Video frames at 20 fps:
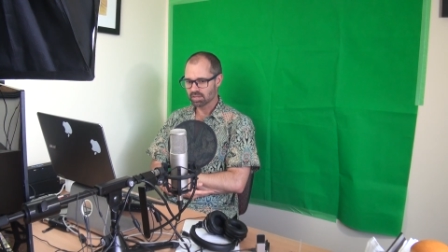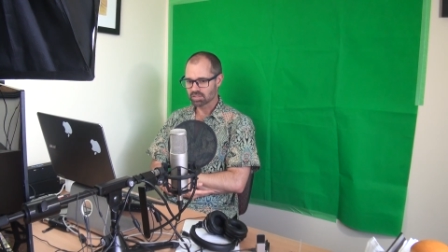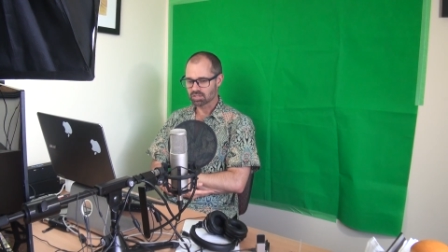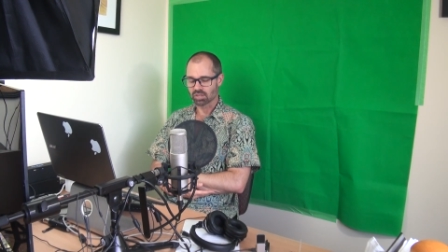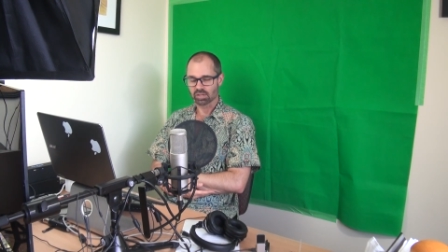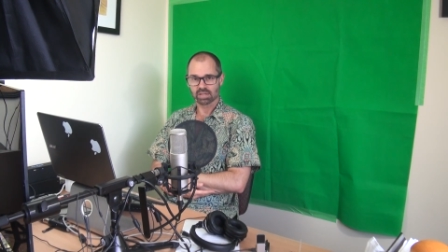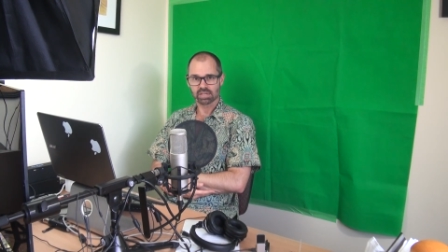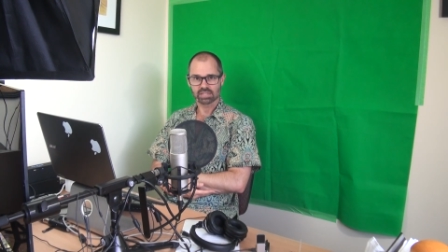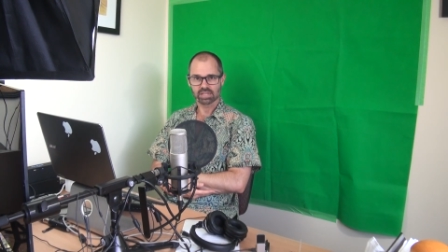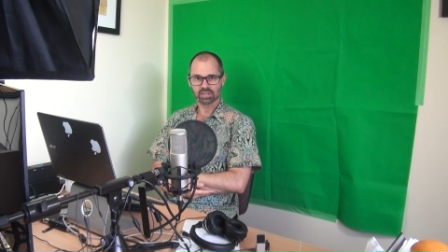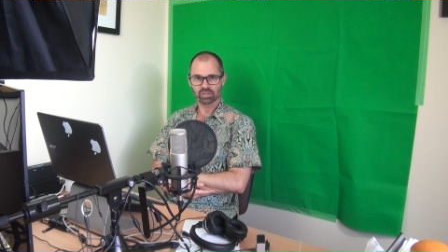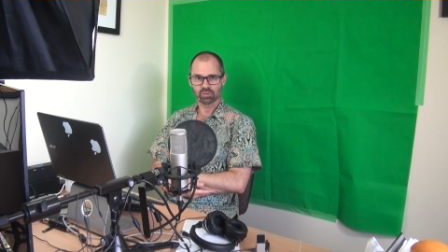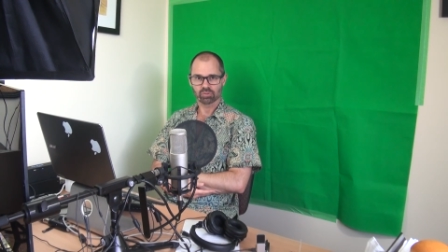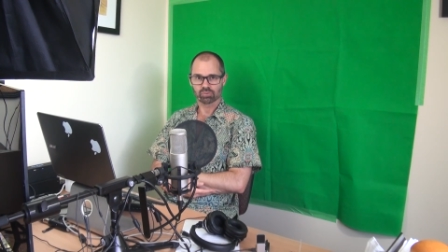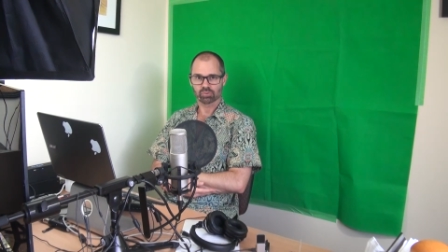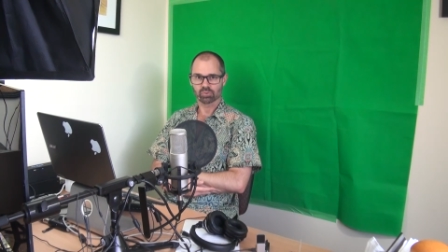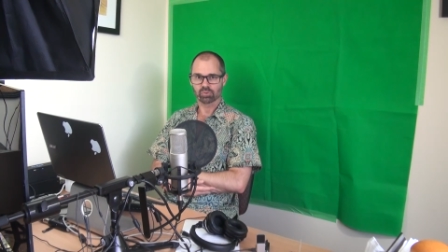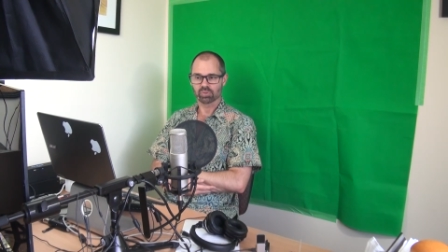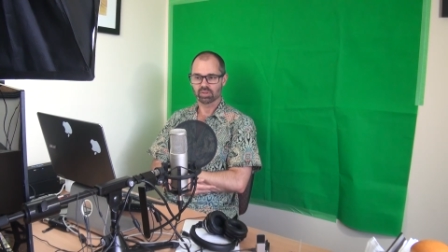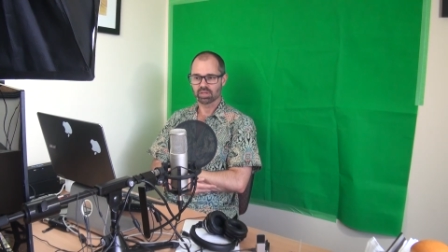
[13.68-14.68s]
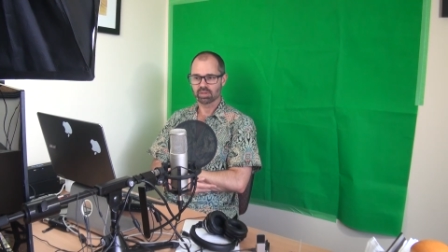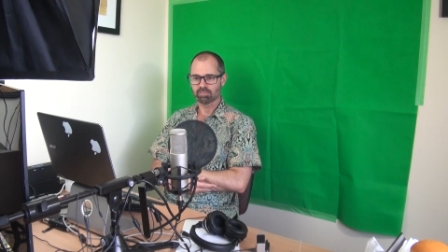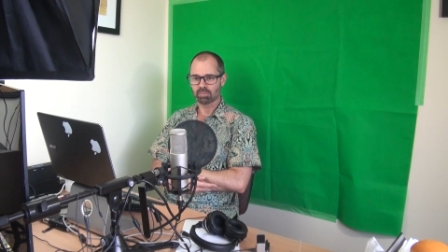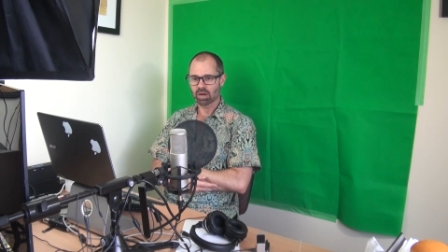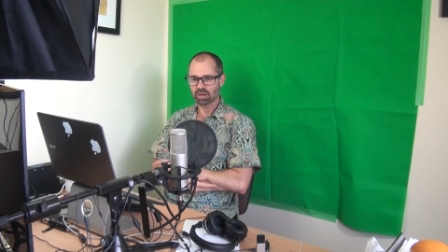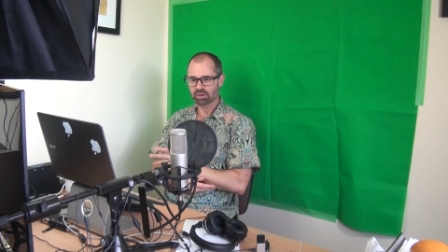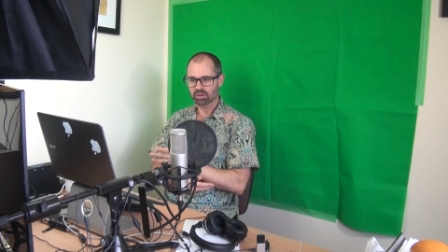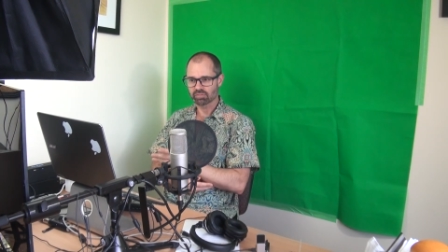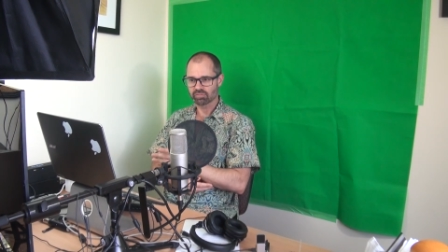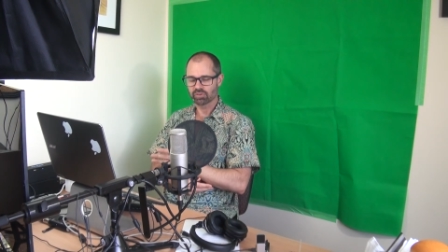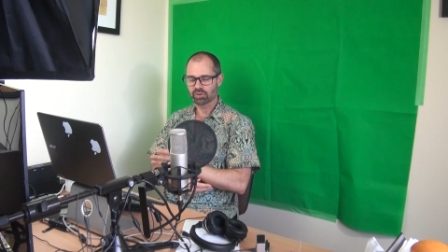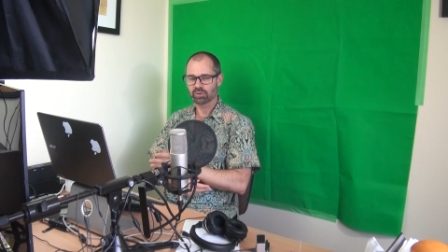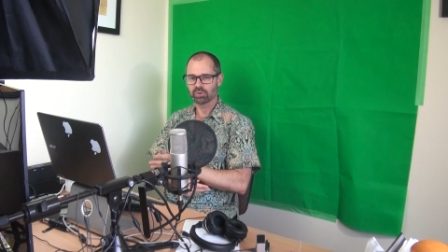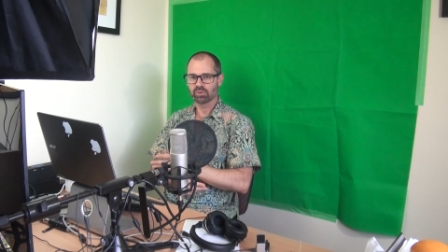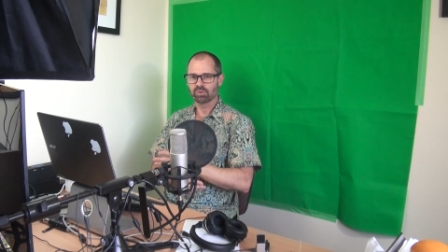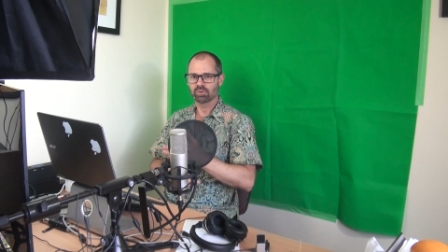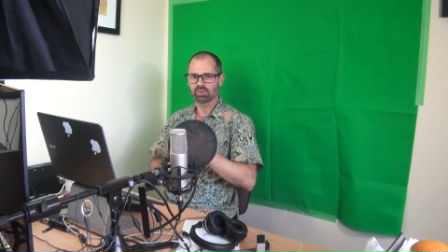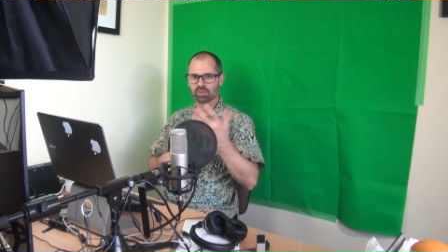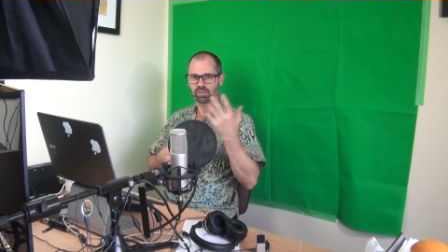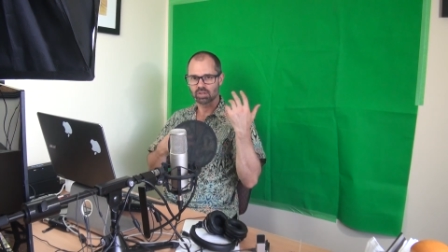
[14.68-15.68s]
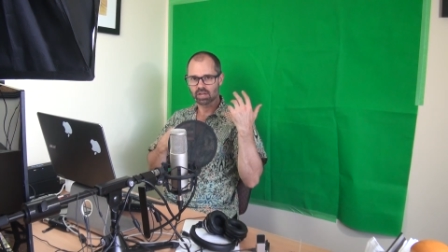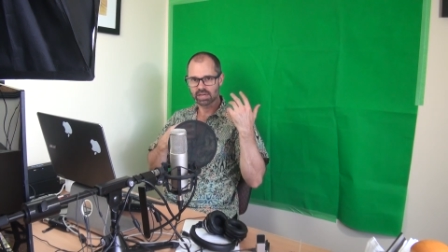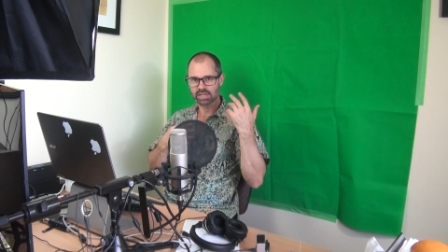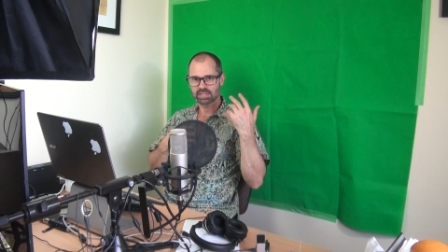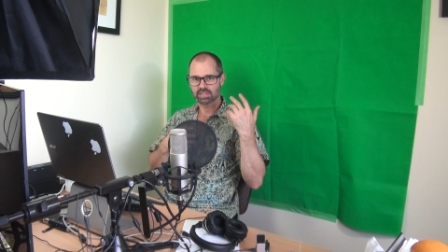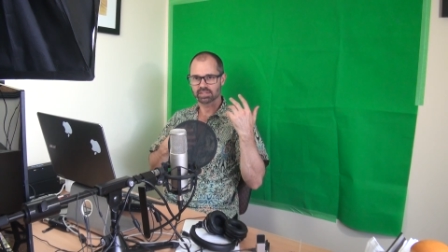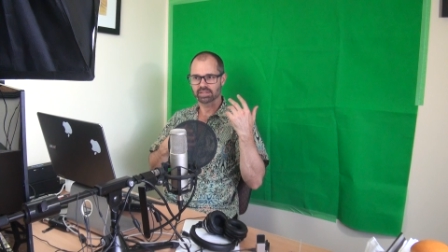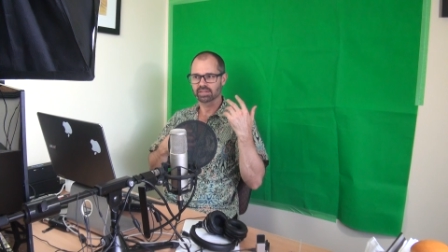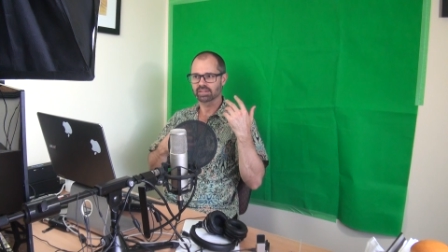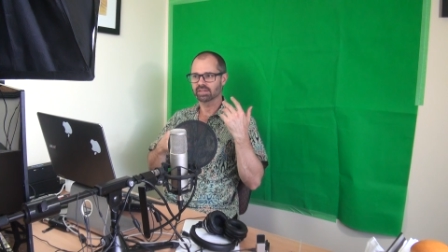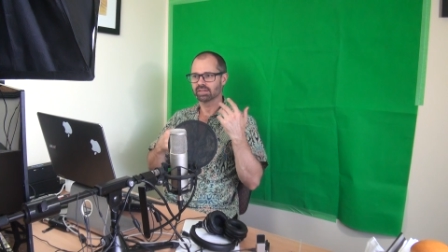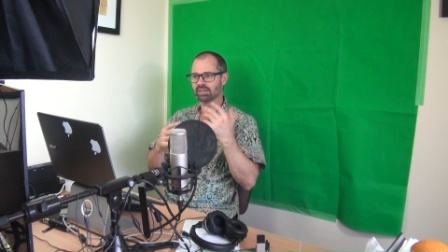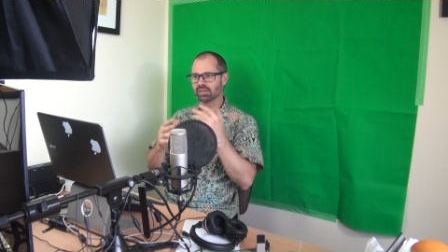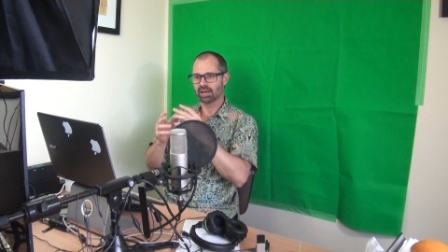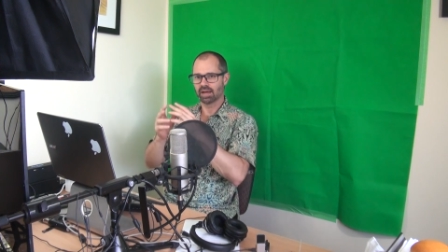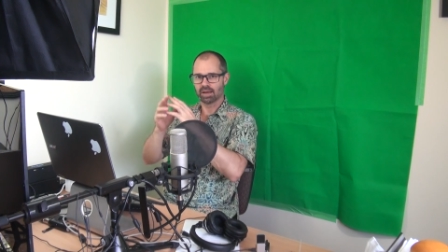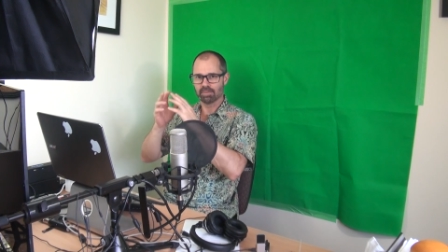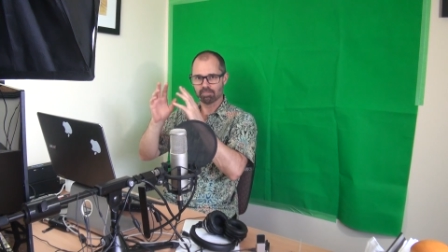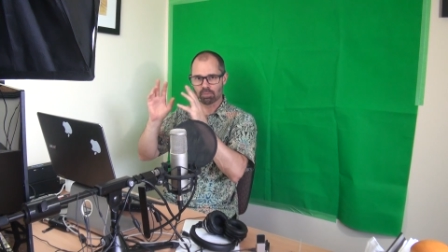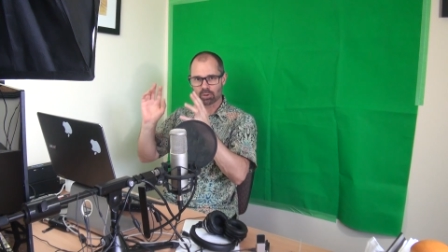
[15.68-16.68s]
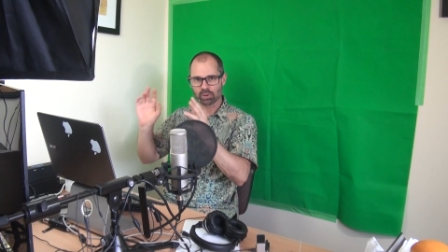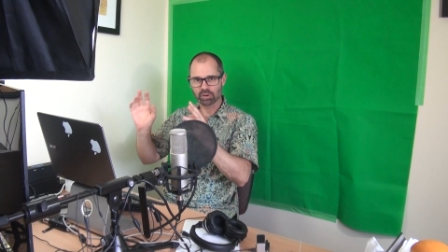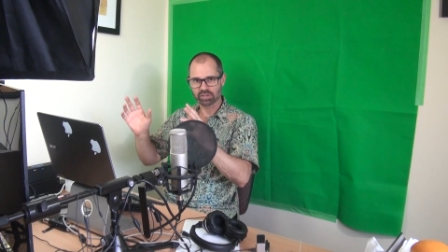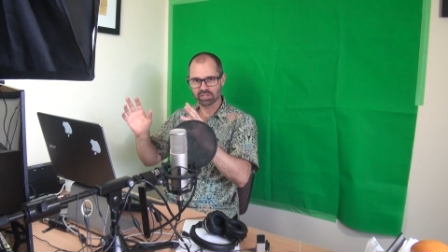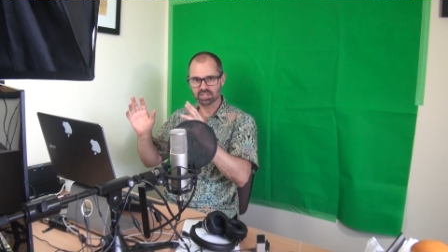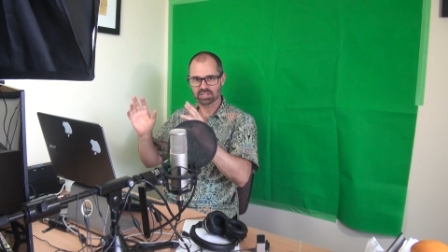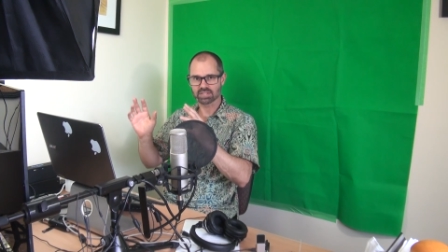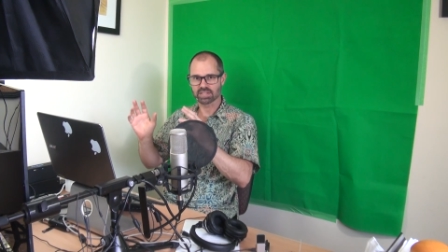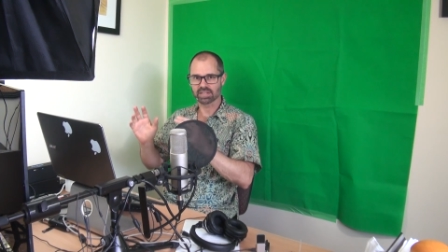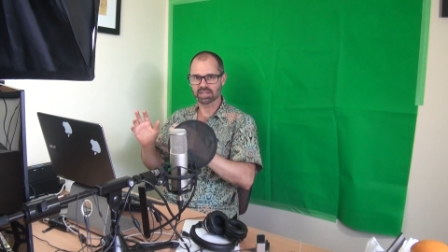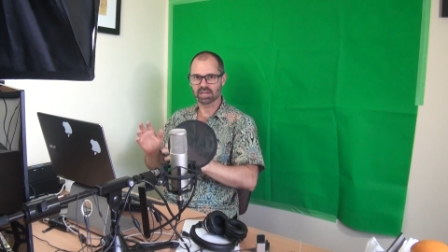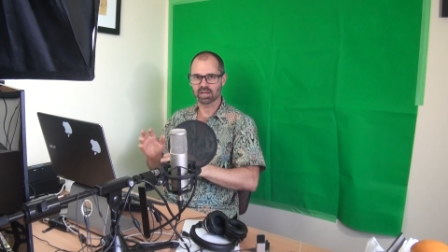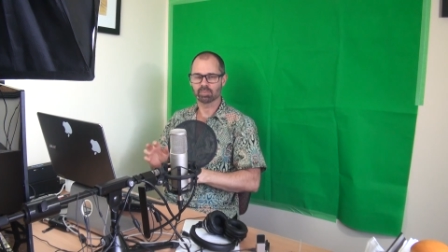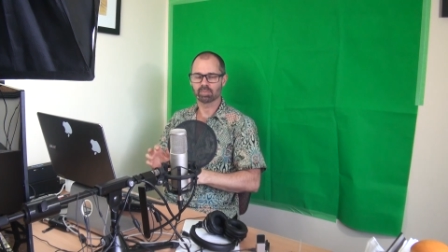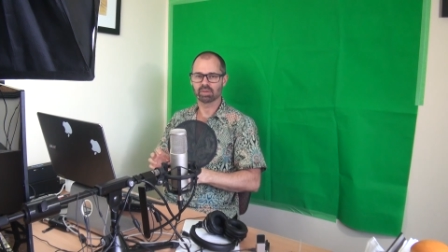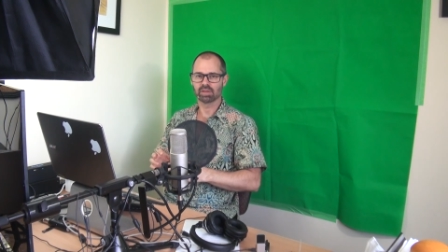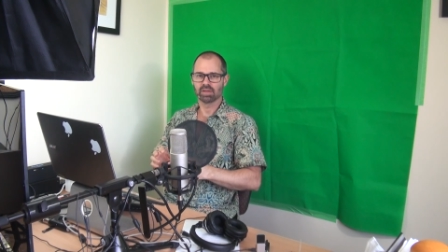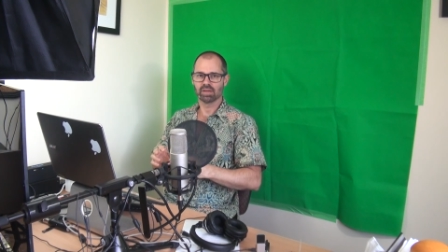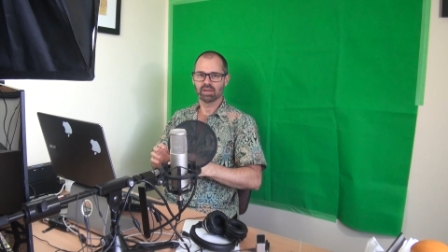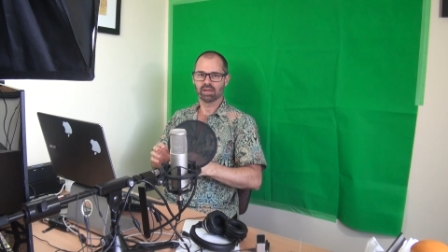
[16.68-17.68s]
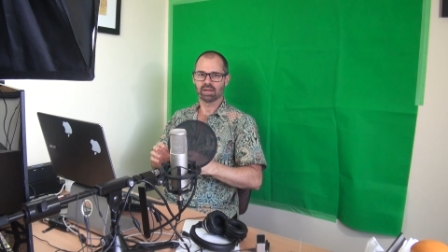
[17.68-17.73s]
So I'm going to take you through the microphone, lighting, uh, monitor setup,